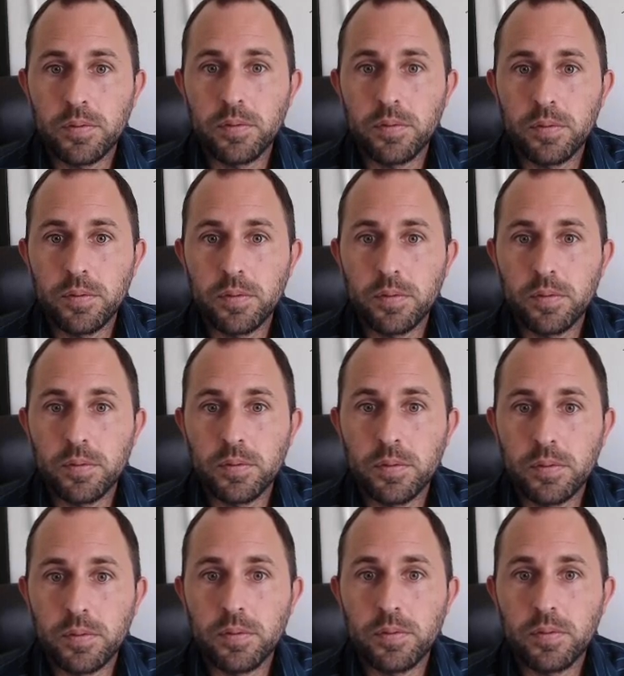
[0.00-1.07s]

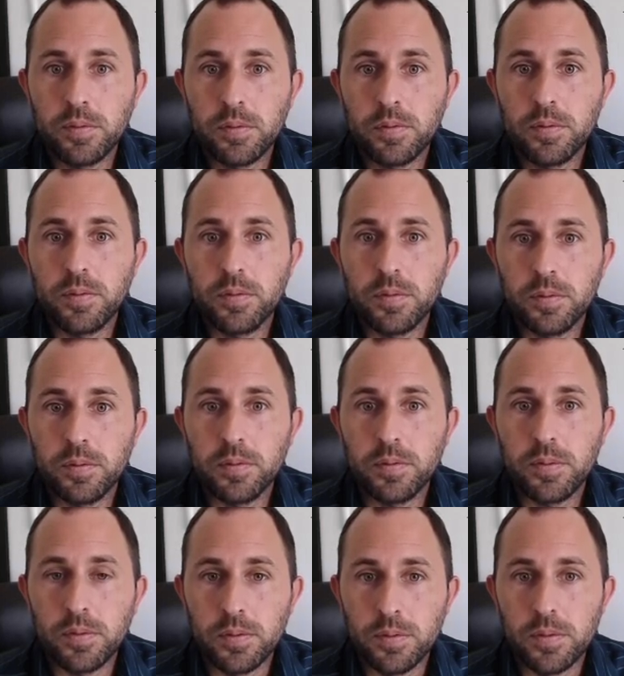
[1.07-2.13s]

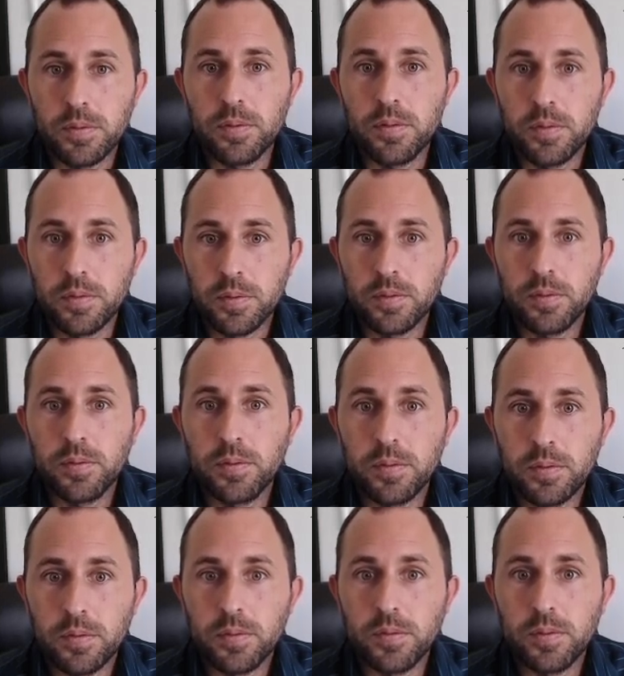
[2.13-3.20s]

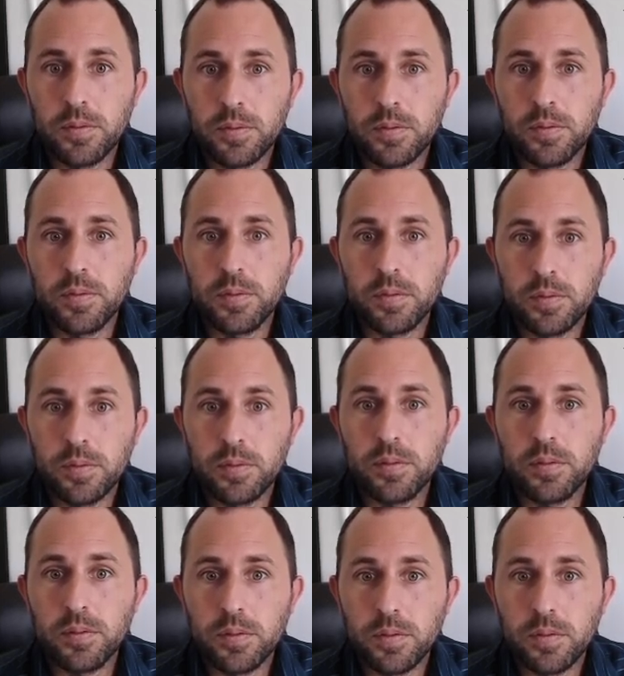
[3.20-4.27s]

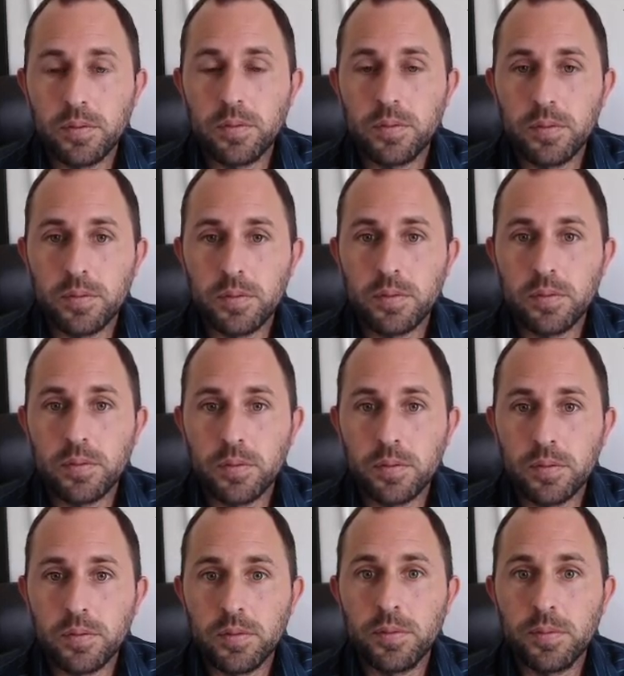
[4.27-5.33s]

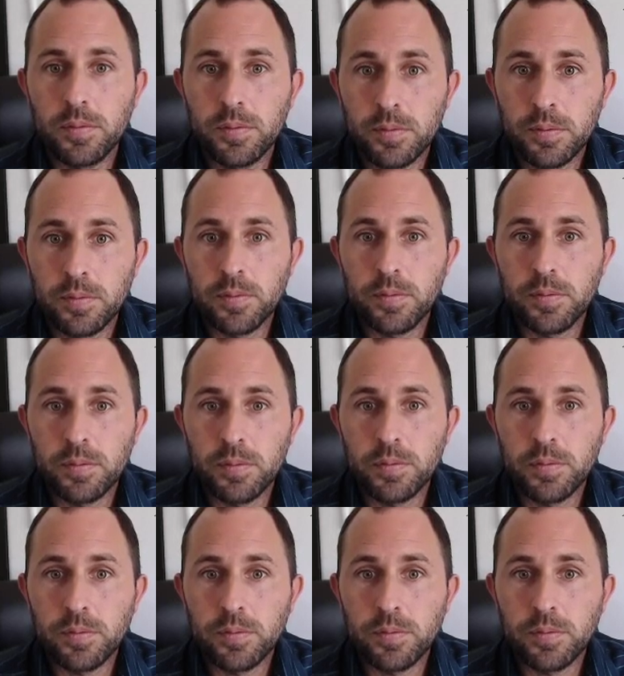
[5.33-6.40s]

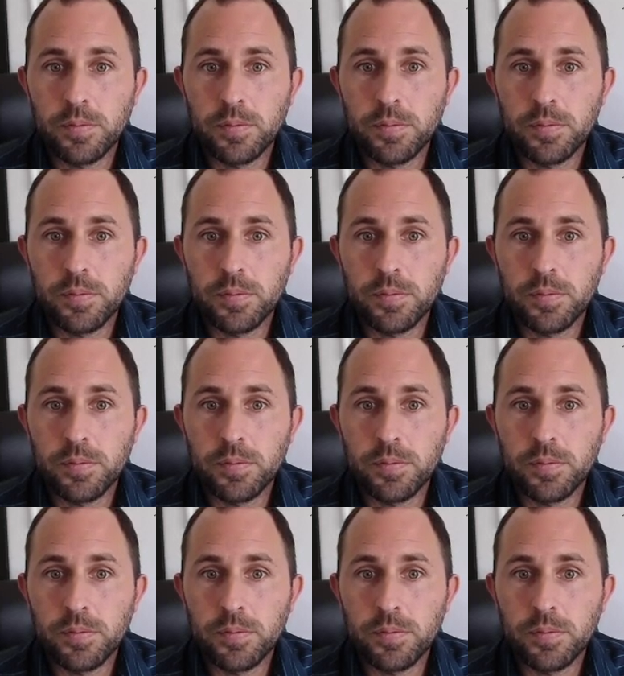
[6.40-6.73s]
The person shown says nothing.